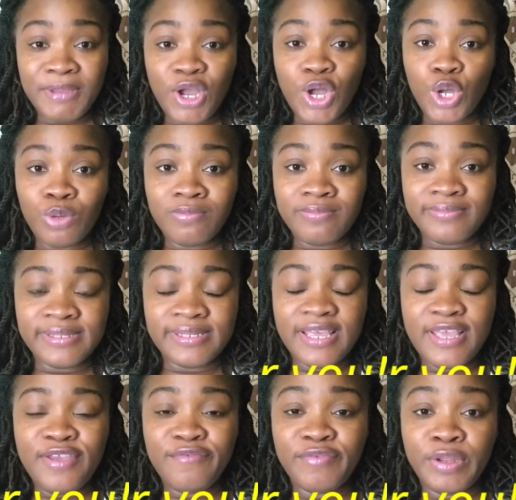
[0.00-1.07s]
becomes
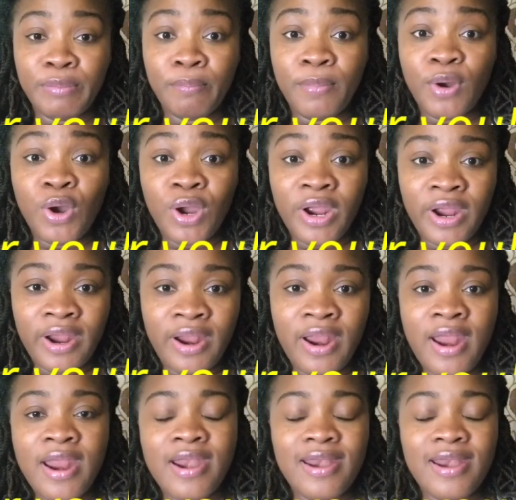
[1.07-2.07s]
even more